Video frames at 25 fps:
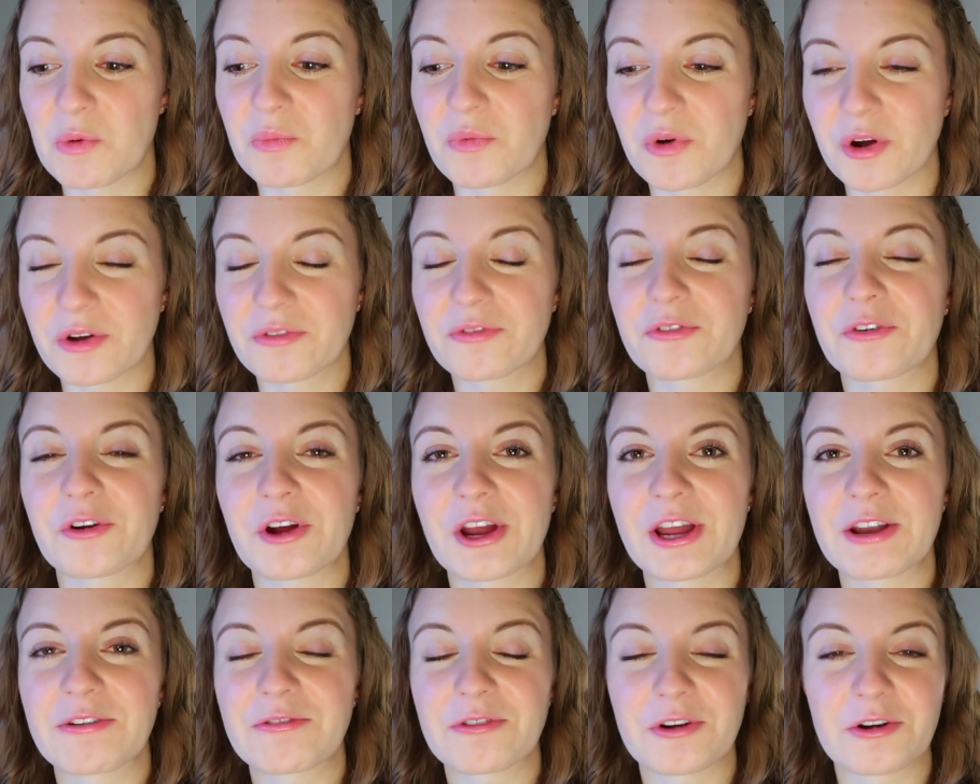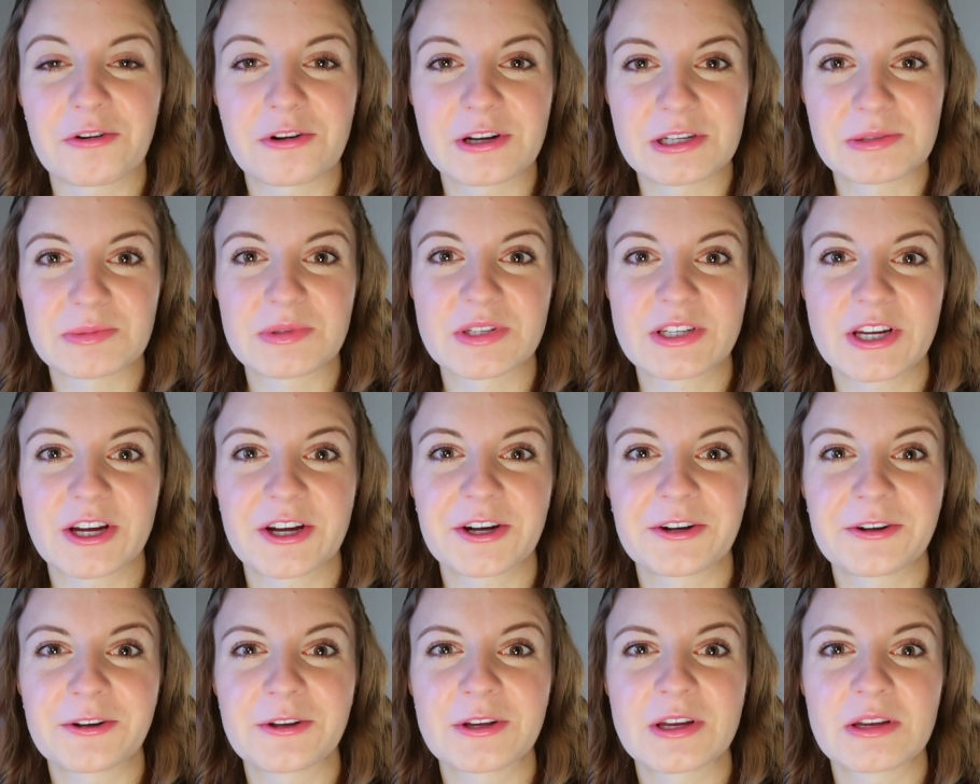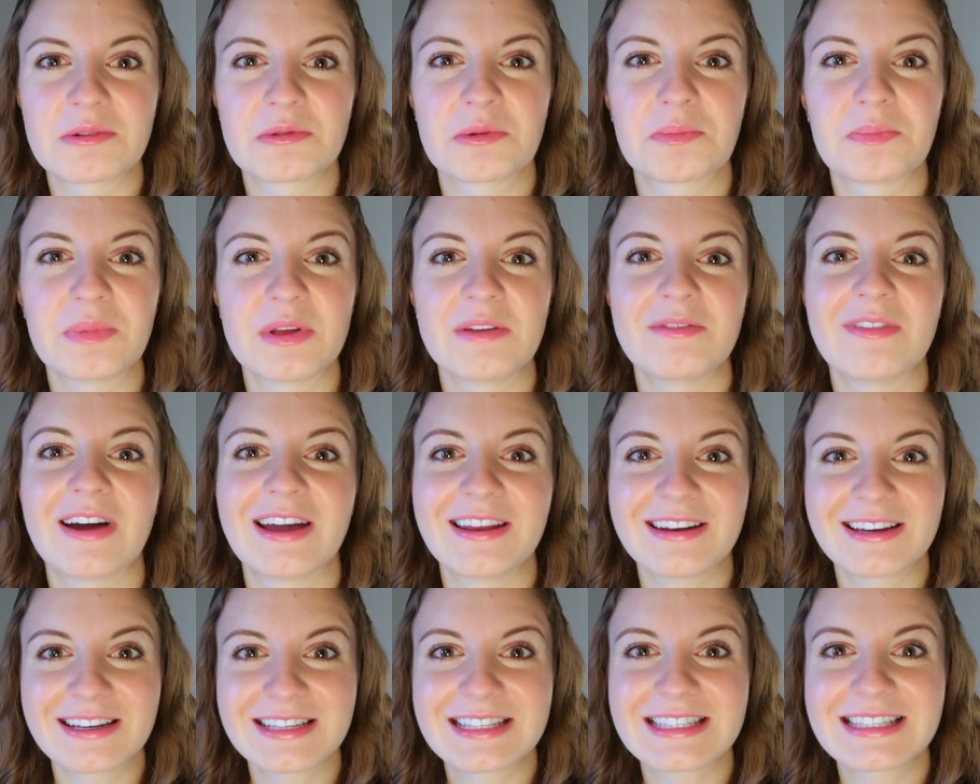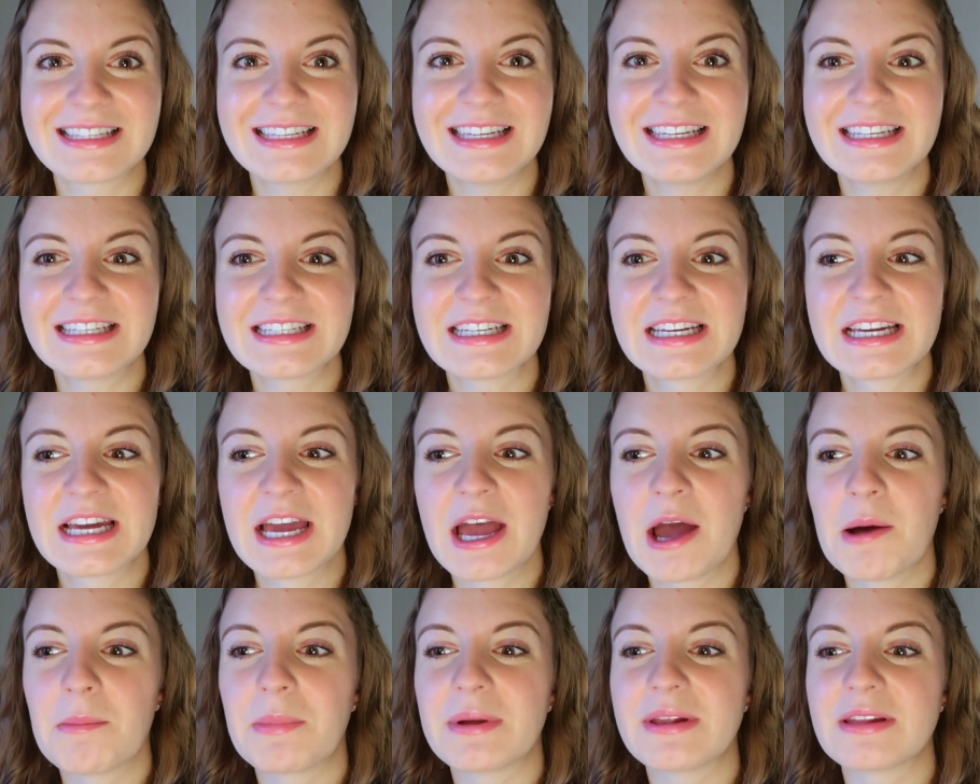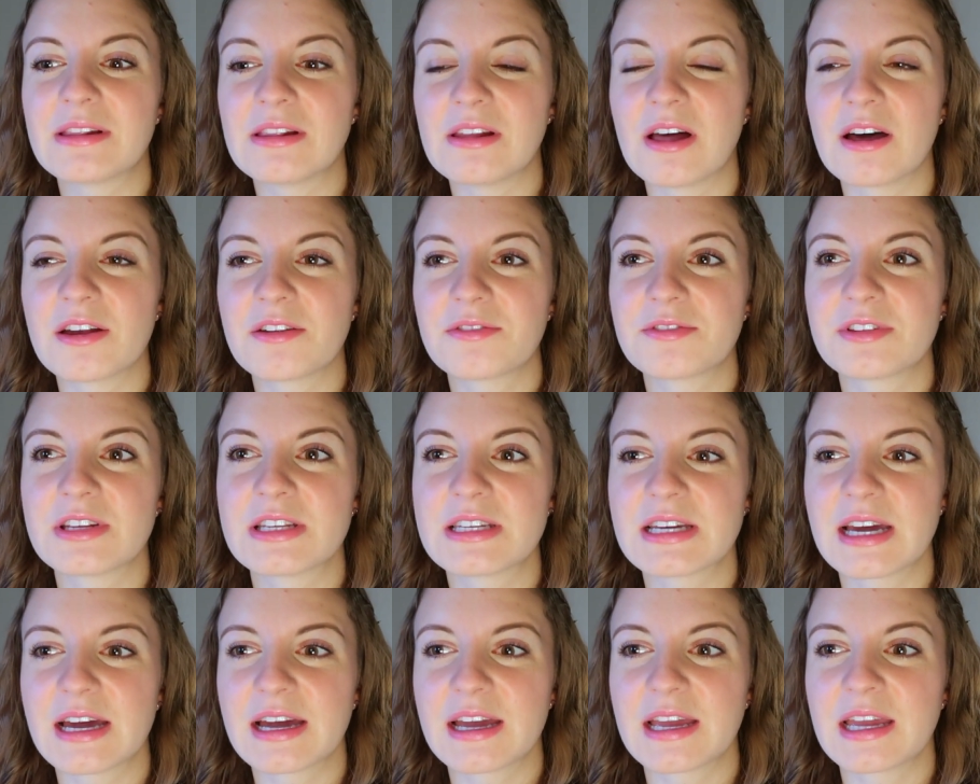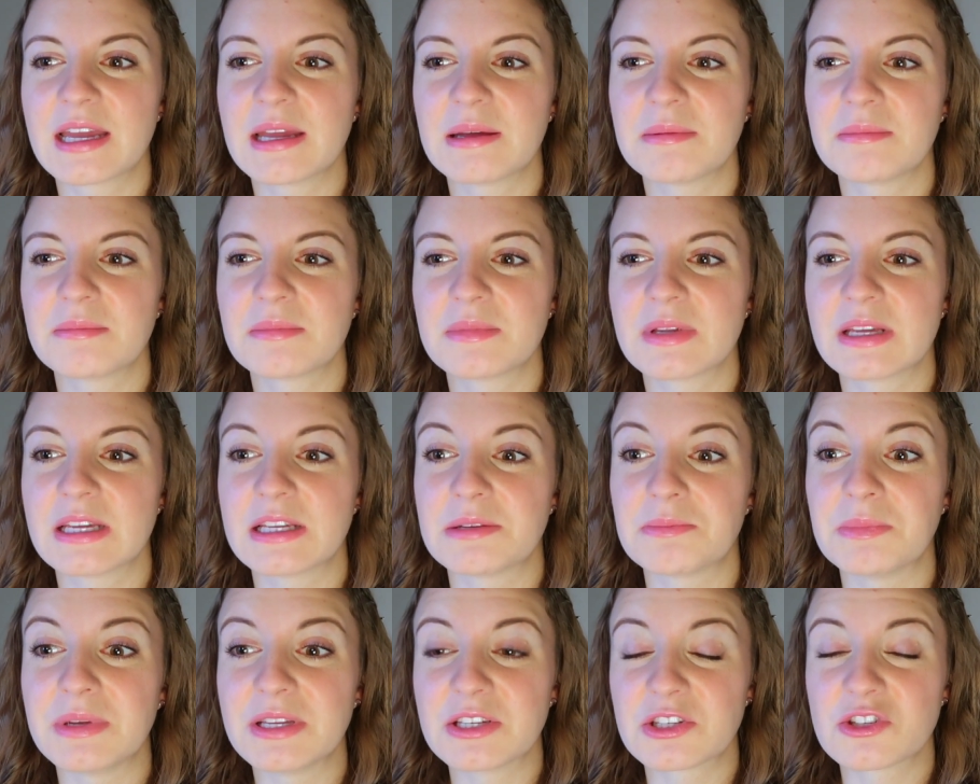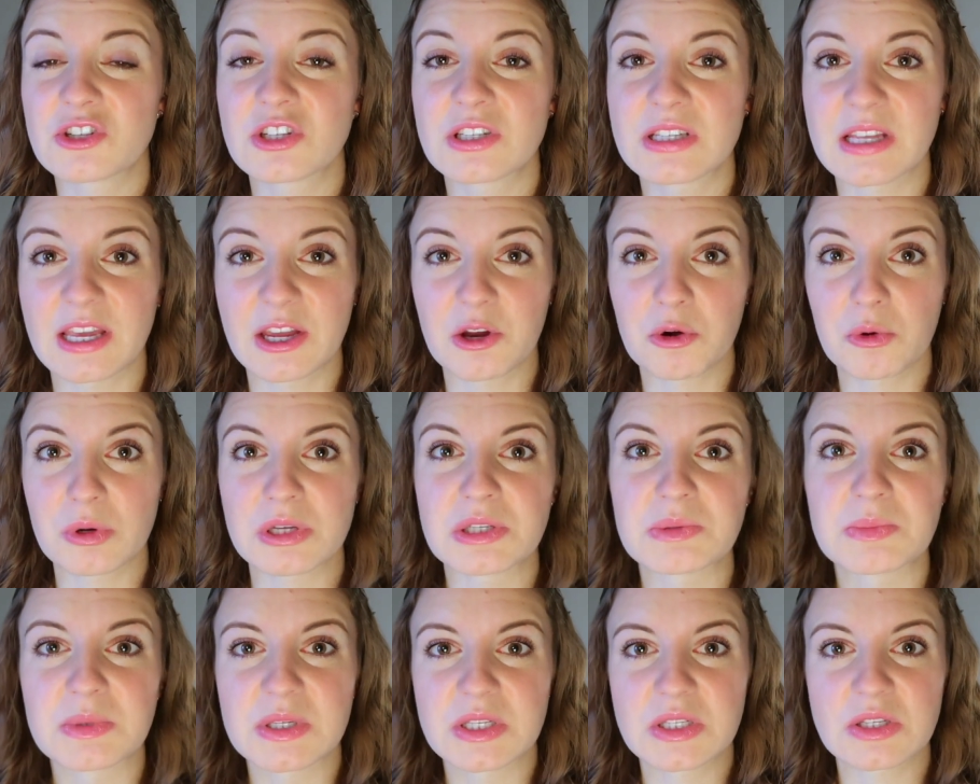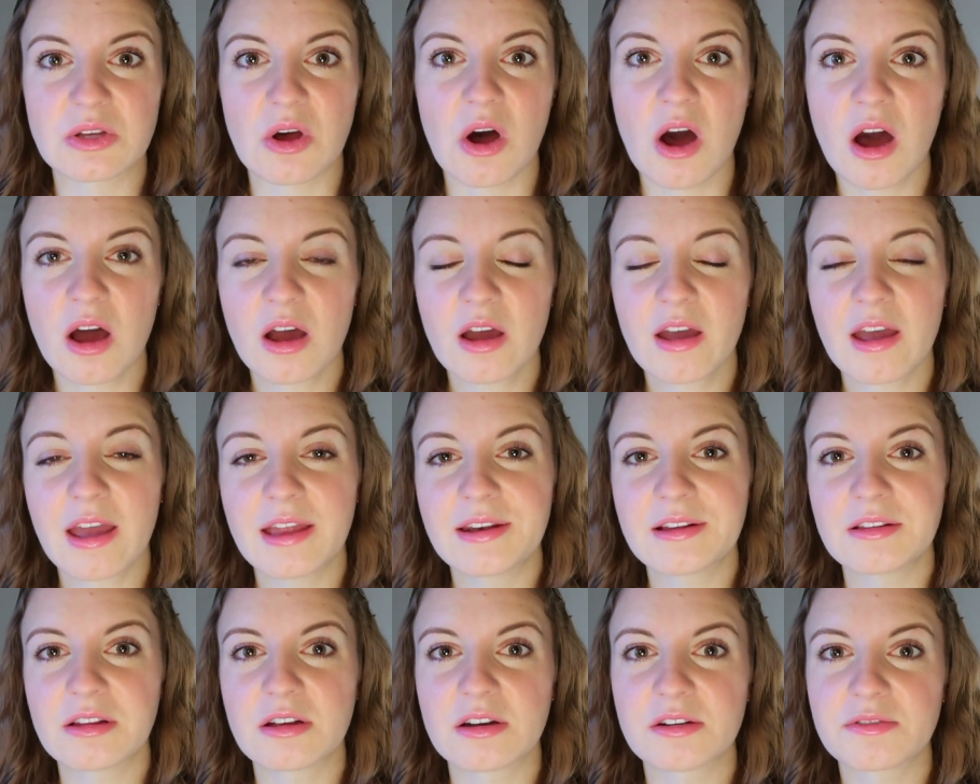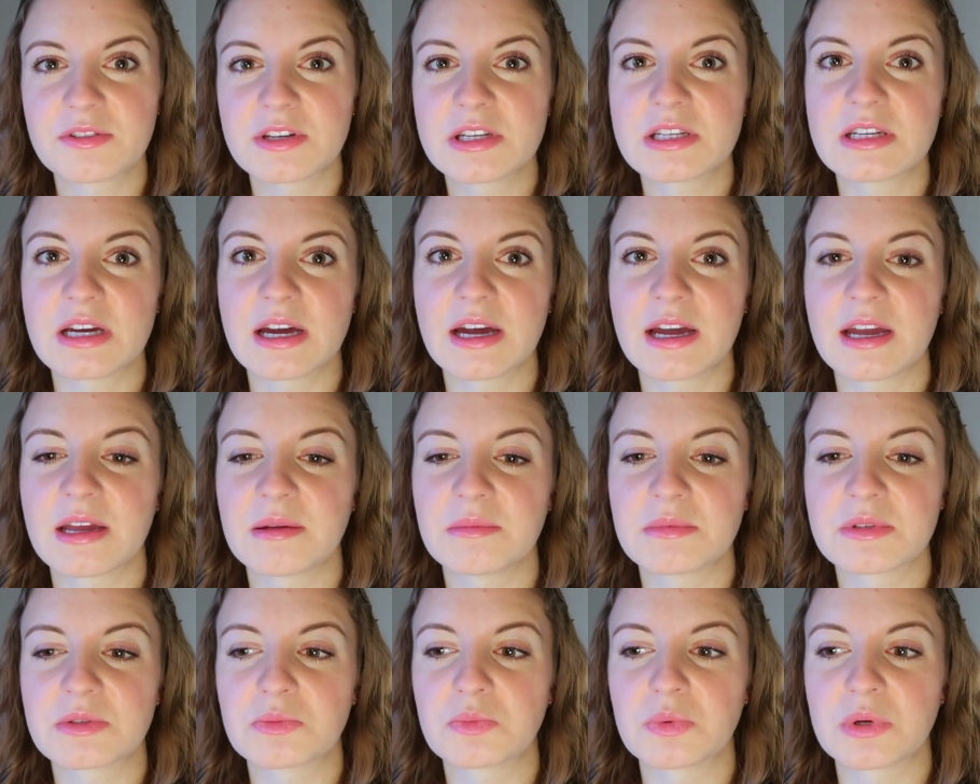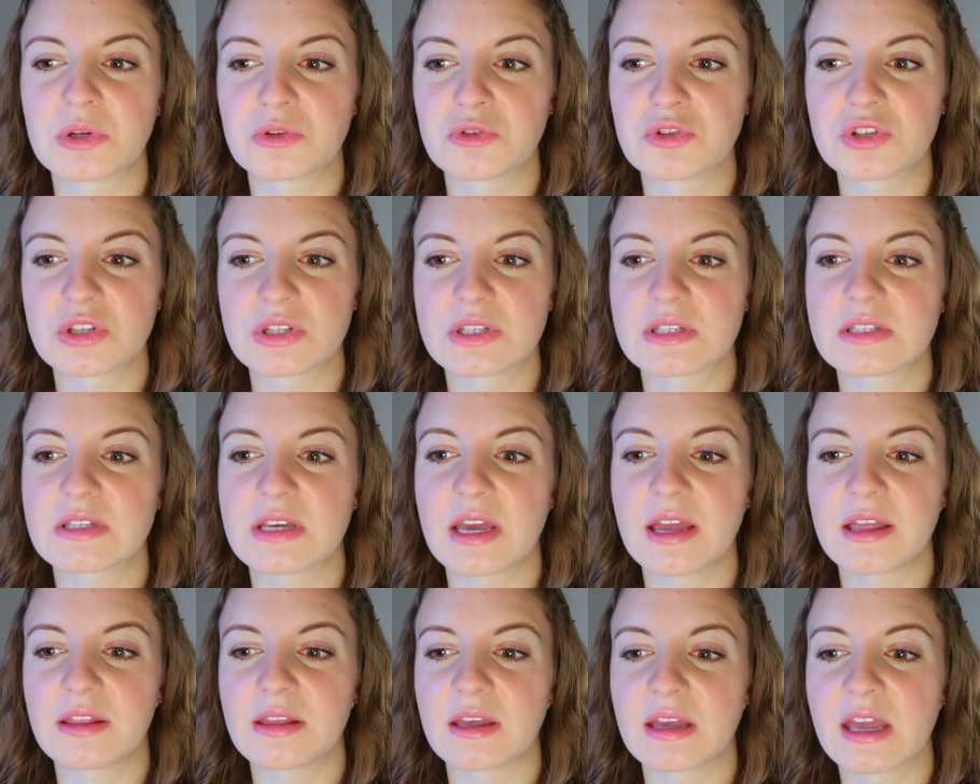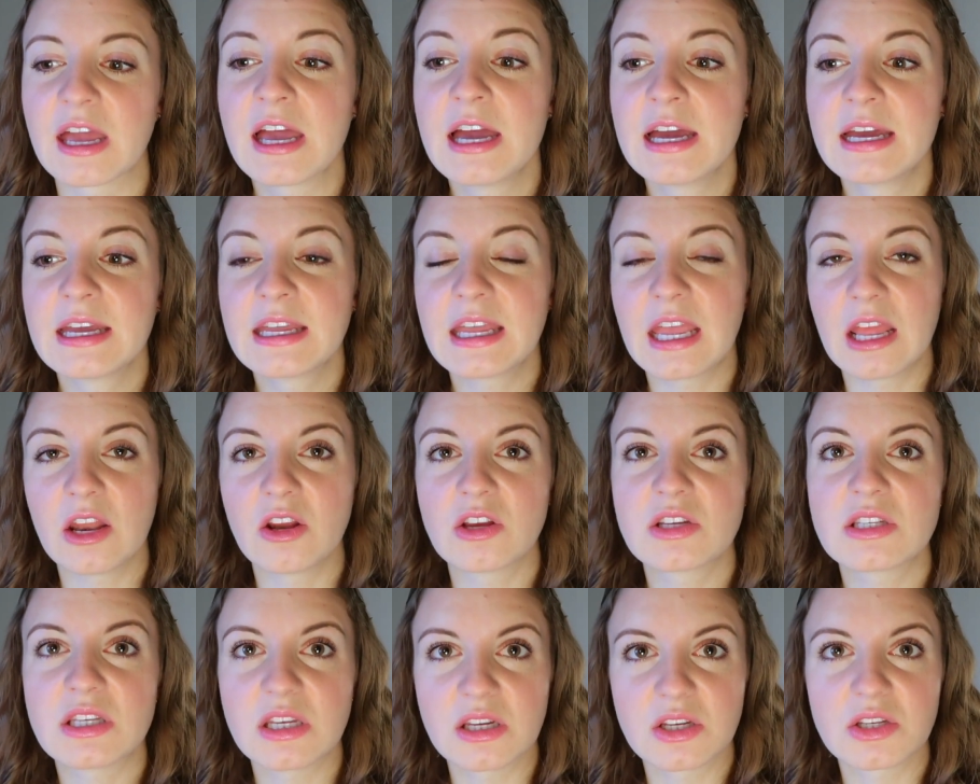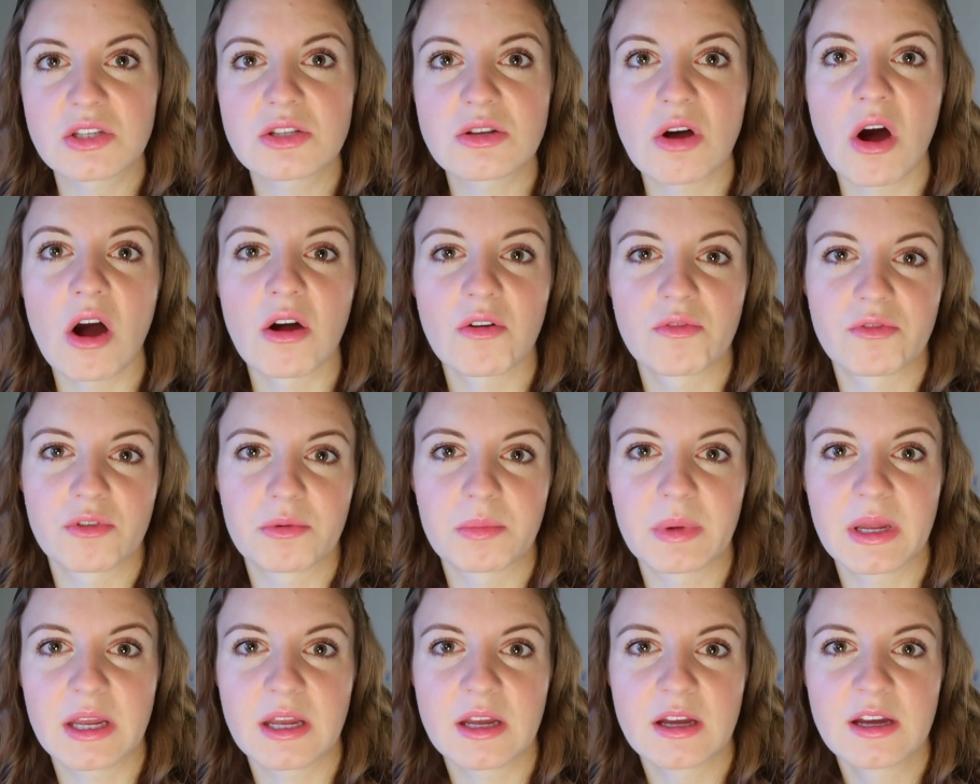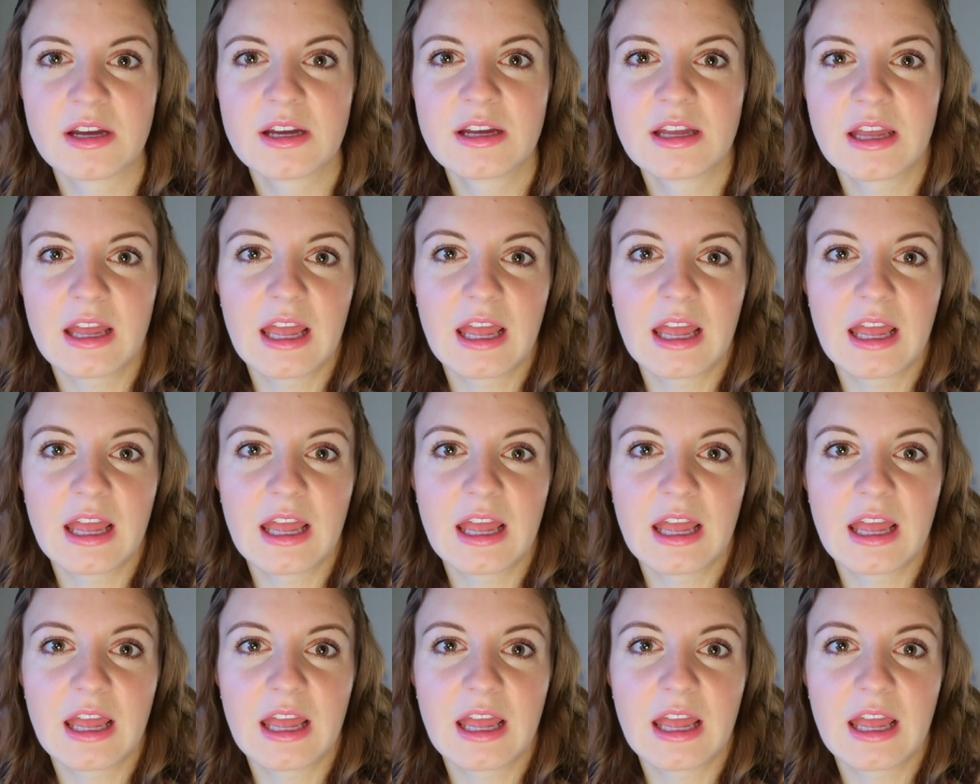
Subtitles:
word for it for Christmas carol. It would be Weihnachtslied, but a lot of the time it means just like Christmas song, and a lot of the times we'll just say like, can you sing a song for me?